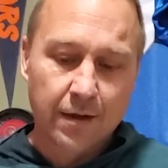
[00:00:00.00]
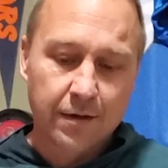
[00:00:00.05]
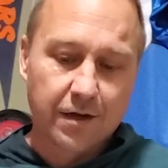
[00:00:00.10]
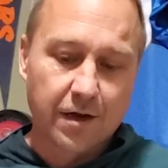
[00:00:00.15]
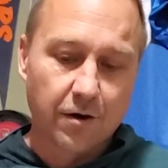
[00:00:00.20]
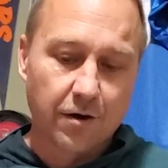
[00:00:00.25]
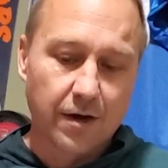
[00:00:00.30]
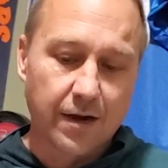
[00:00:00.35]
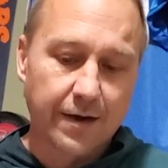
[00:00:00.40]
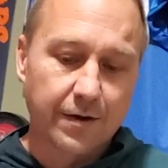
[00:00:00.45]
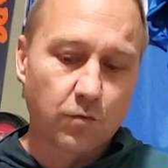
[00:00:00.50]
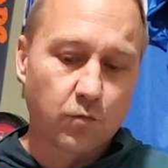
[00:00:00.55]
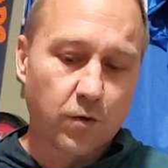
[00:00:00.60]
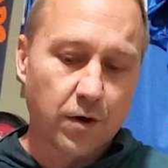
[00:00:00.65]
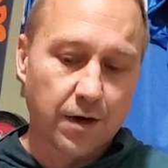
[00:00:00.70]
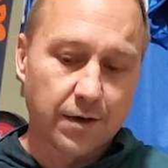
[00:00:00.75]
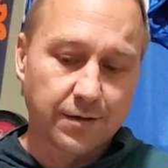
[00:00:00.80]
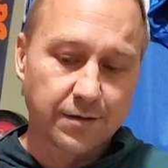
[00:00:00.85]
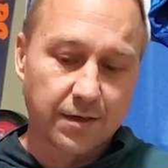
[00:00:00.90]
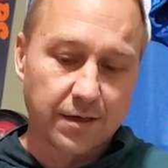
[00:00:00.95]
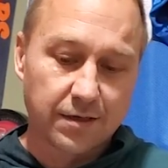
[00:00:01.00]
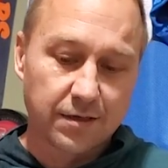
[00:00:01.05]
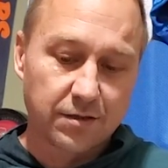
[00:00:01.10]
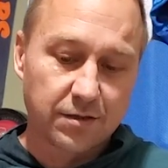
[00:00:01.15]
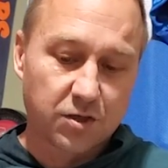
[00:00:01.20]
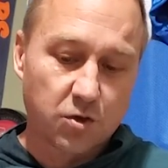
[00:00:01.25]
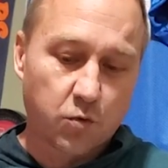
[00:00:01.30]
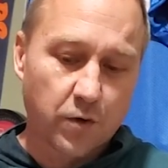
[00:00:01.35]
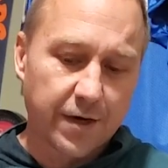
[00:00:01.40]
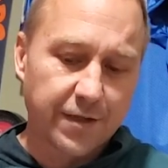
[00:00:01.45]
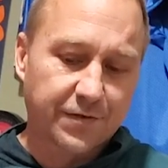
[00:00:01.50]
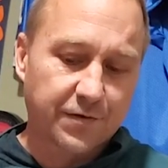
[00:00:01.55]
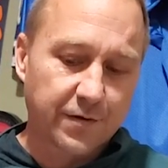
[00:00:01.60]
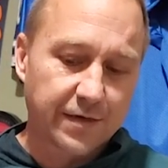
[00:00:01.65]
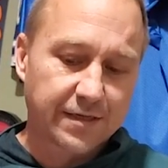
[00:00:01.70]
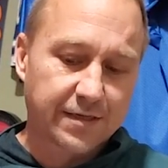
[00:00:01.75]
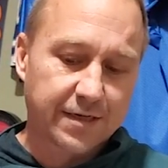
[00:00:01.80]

Carolina won 23